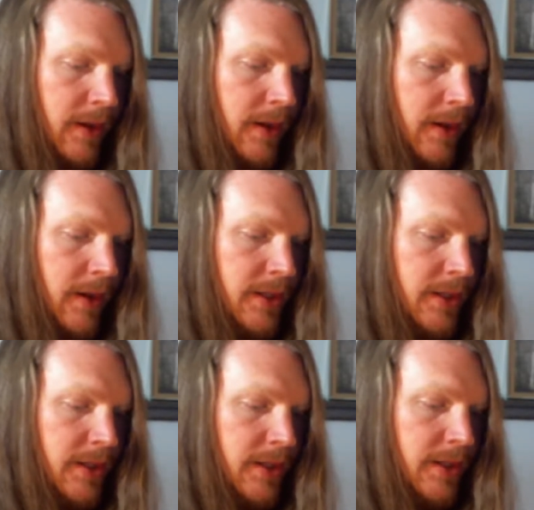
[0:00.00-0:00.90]
She had
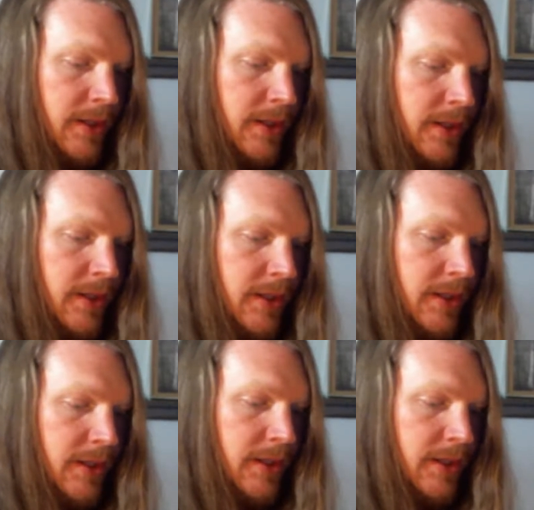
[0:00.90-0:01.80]
just watched
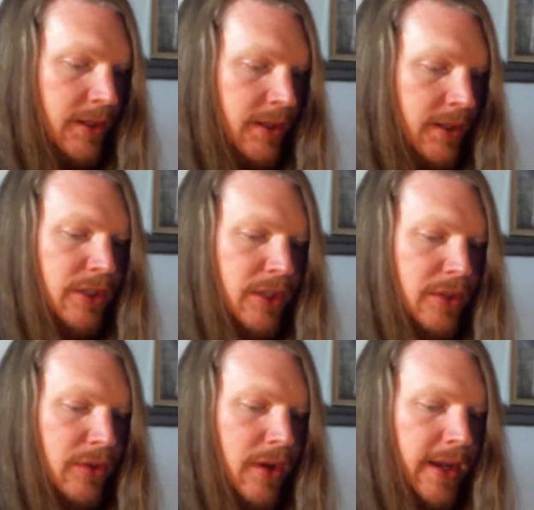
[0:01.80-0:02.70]
several
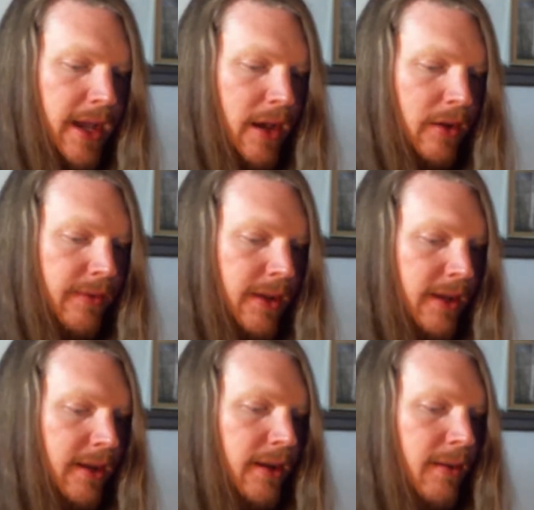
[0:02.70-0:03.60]
teenagers run out of
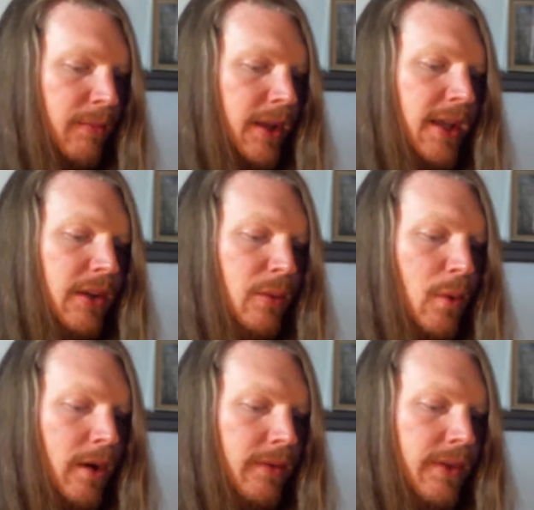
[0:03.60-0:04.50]
it and complain to
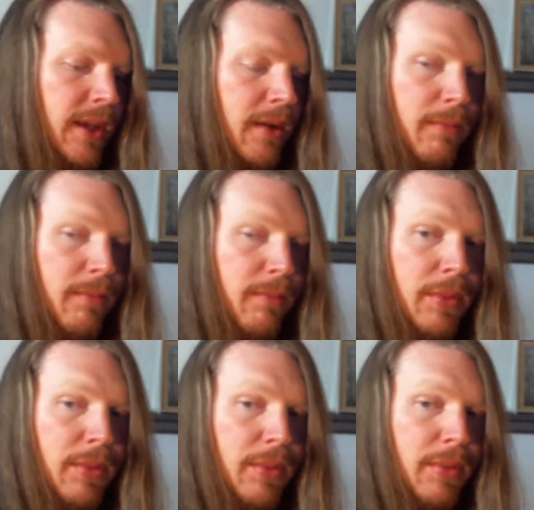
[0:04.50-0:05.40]
one of the
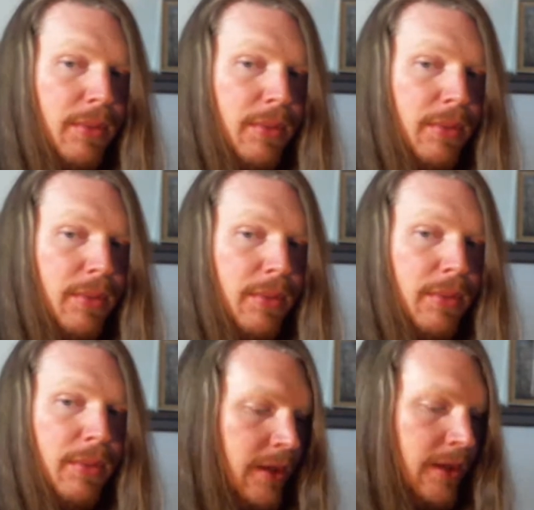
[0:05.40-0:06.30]
employees of the farm,
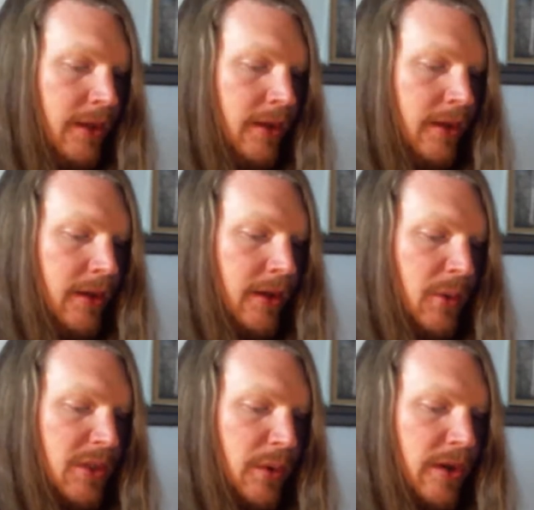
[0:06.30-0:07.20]

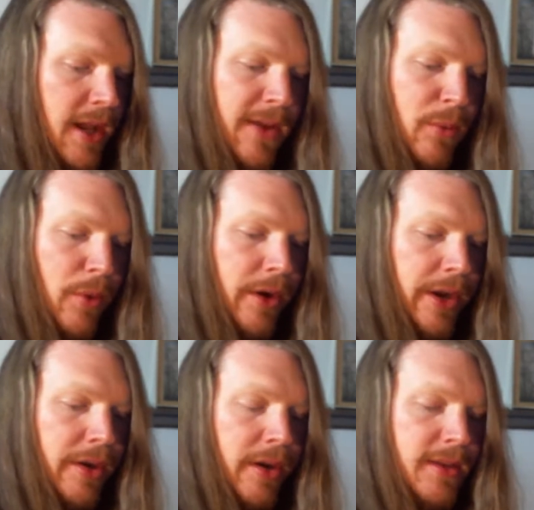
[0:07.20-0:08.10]
which would not have worried
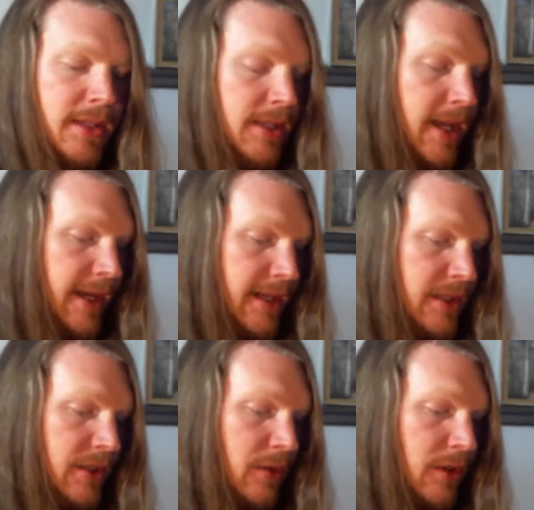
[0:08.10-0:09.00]
her in the
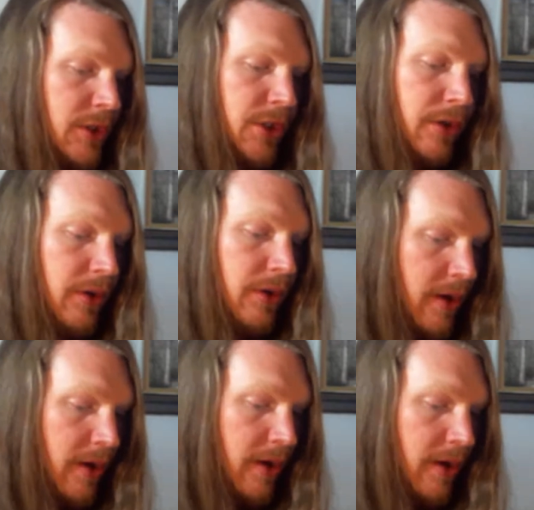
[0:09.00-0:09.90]
slightest, or should not
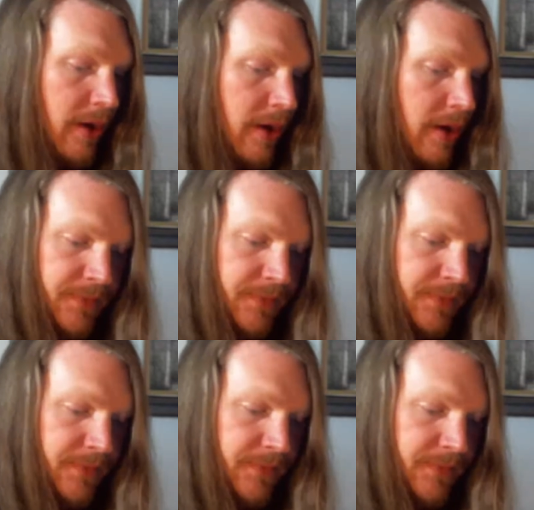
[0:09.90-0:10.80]
have.
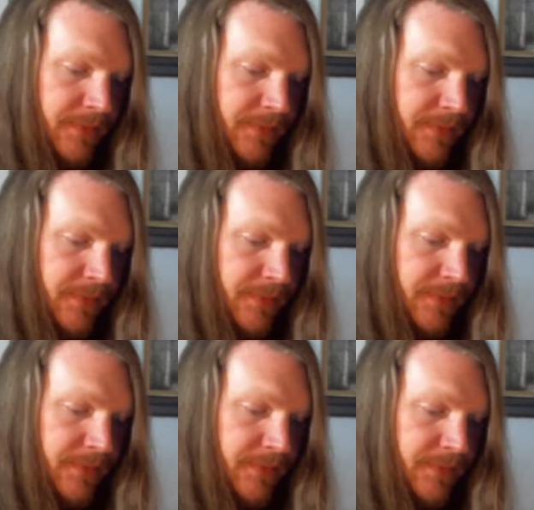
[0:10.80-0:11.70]
She would have
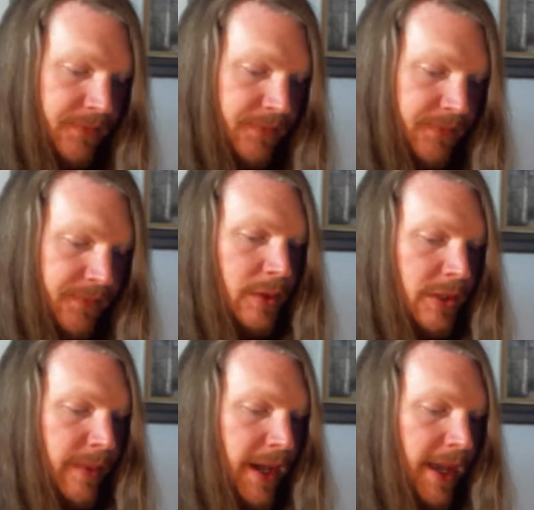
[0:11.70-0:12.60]
been amused
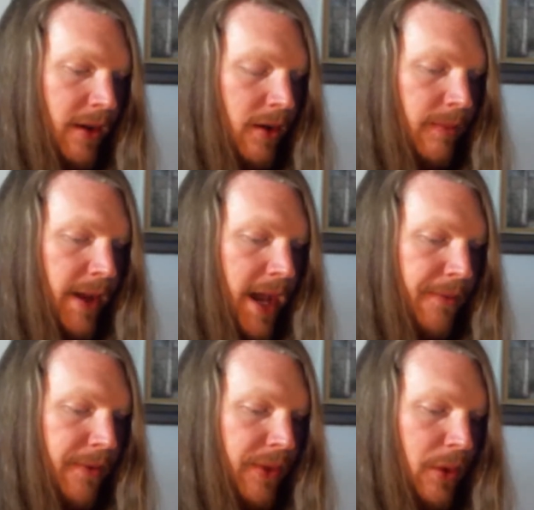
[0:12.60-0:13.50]
by it on behalf
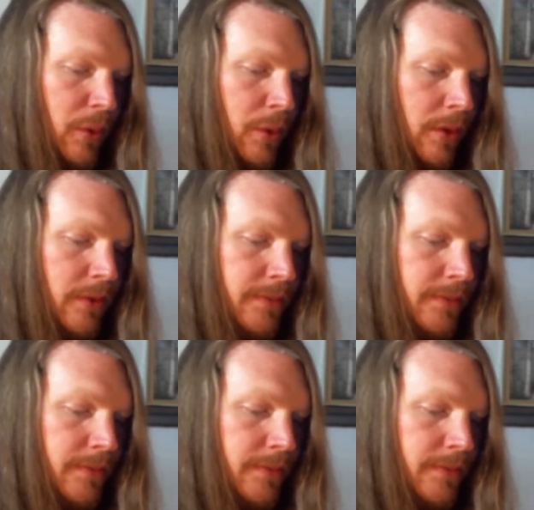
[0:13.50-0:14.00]
of the ghoul,